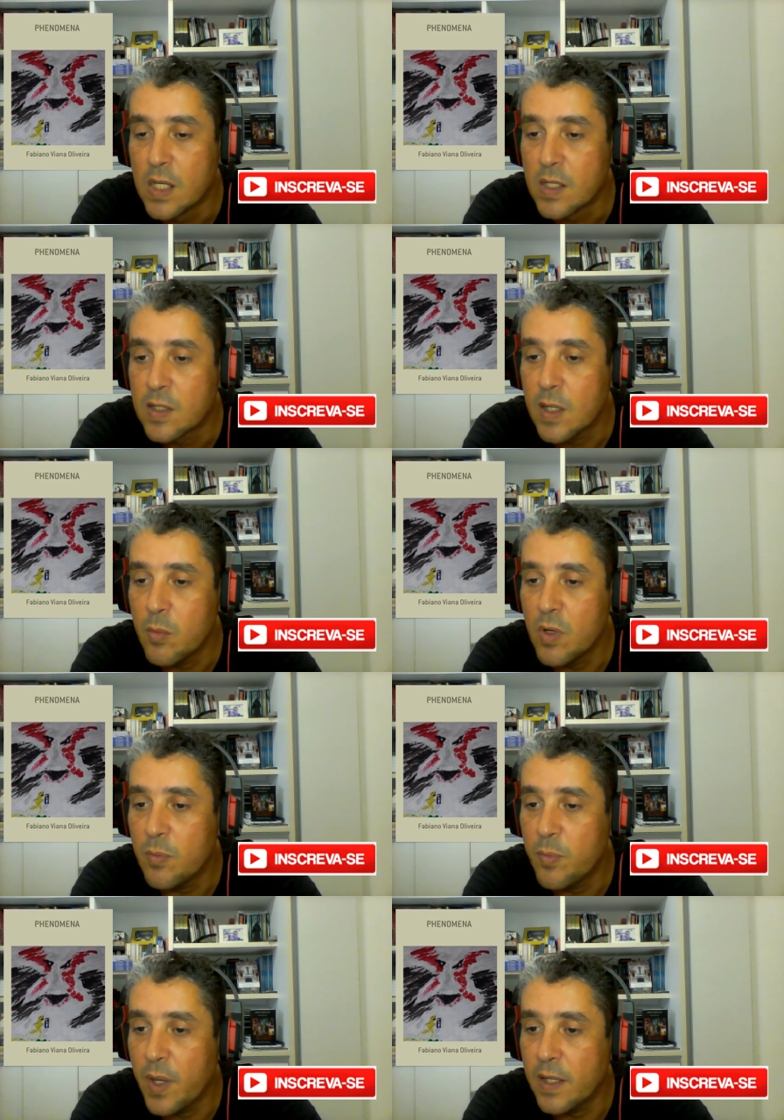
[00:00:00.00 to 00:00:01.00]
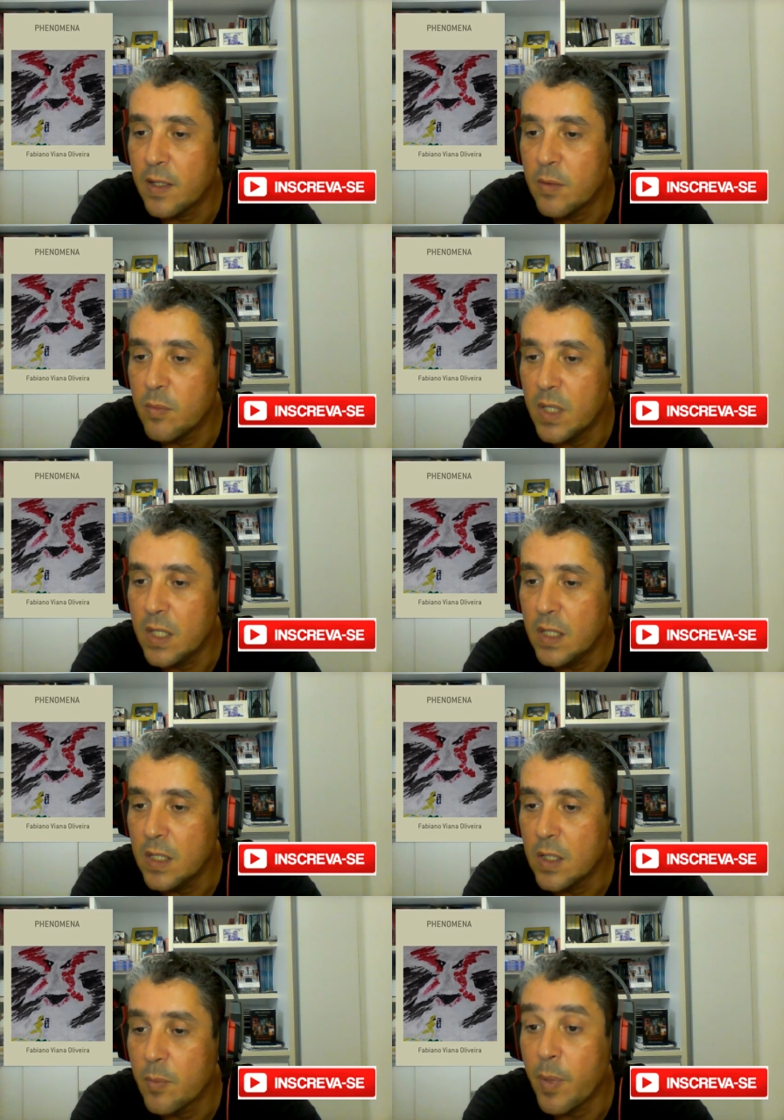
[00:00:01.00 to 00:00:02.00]
Someone patted me
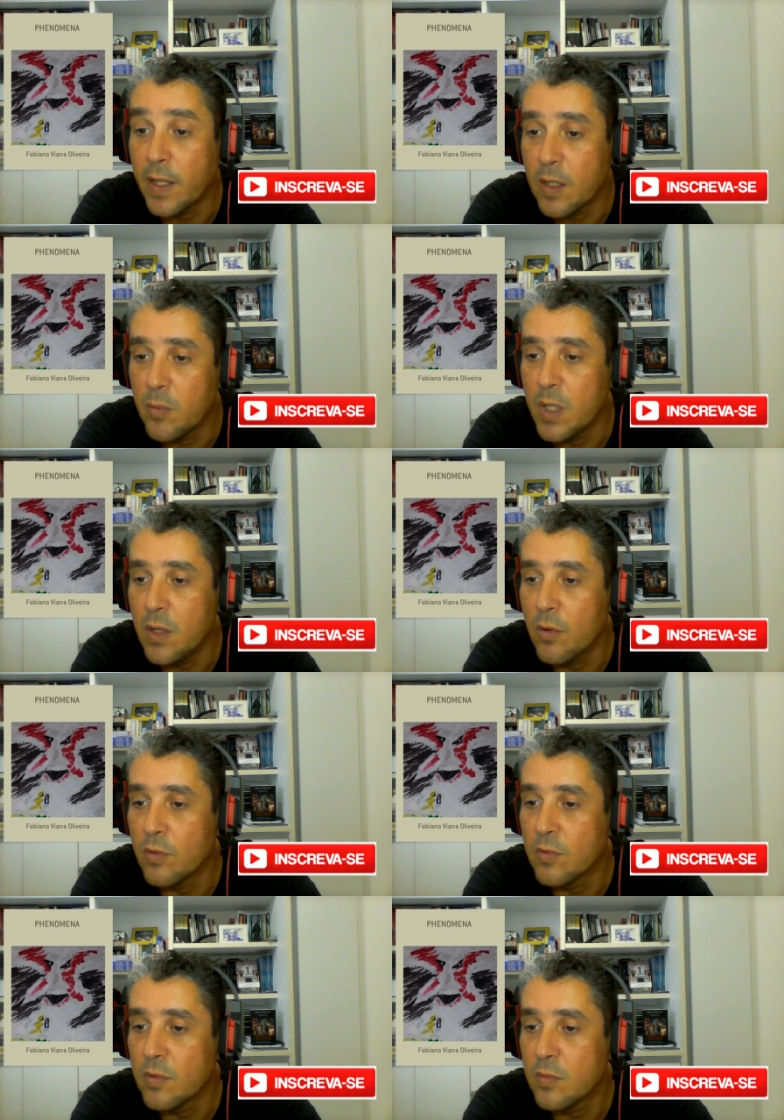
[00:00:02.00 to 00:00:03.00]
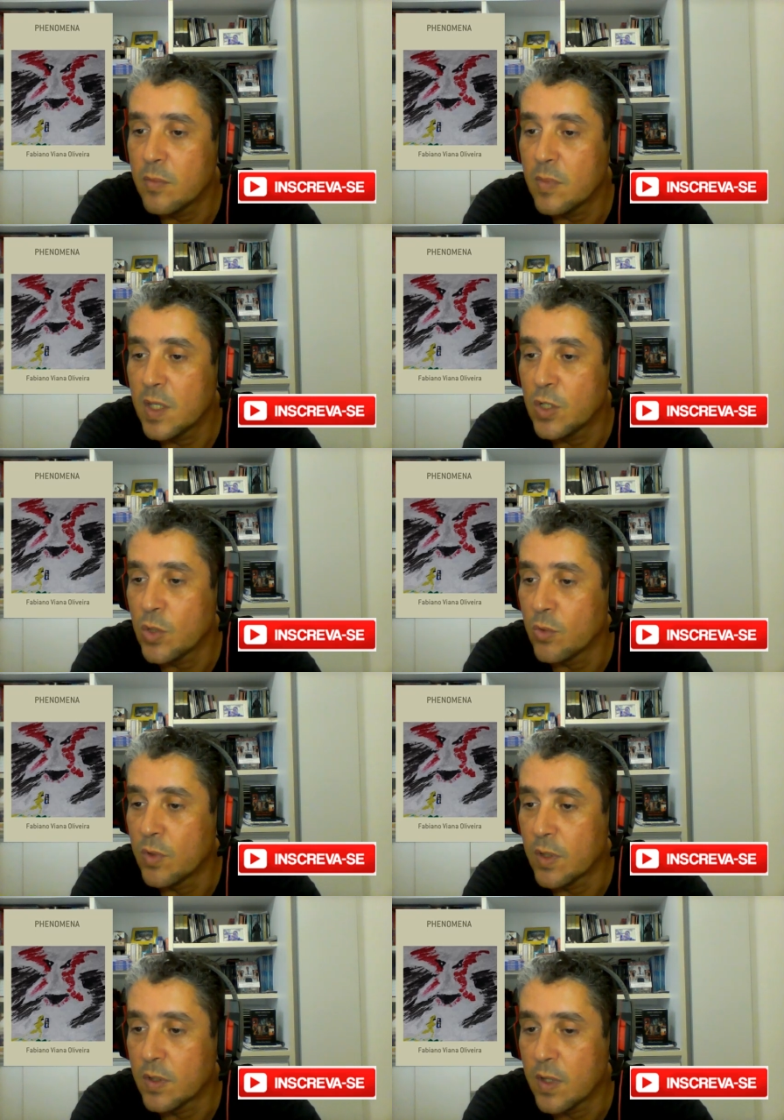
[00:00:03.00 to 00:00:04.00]
on the
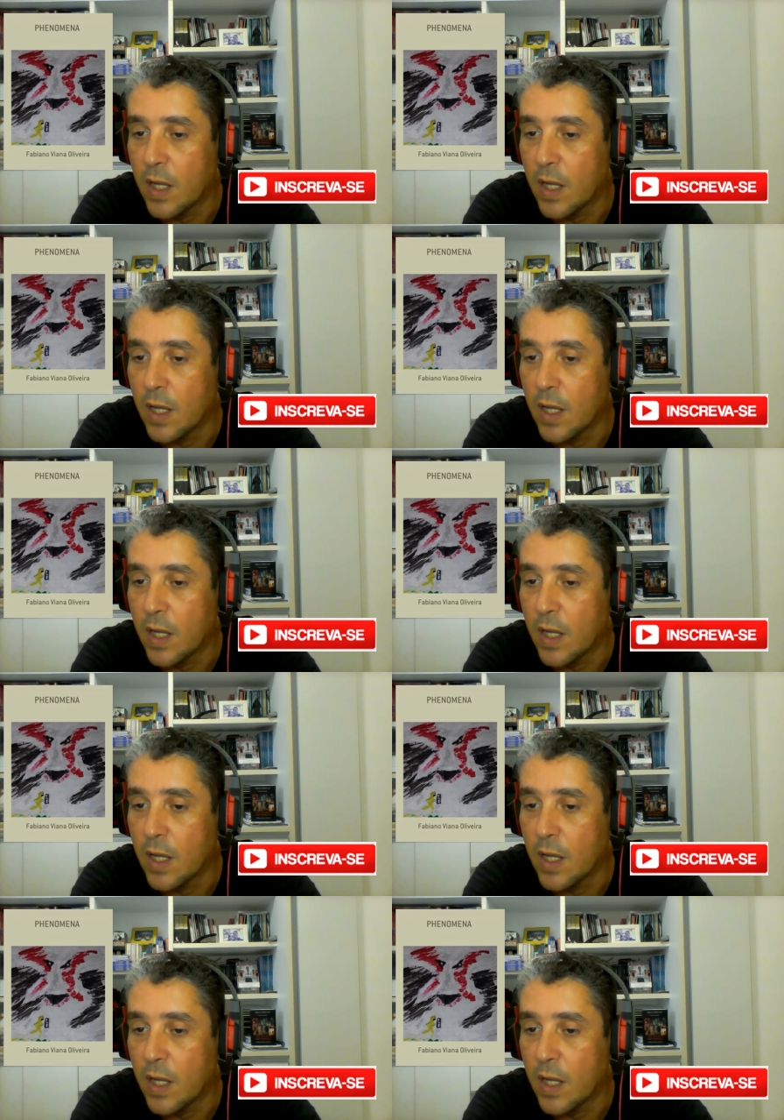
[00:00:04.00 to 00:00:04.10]
shoulder.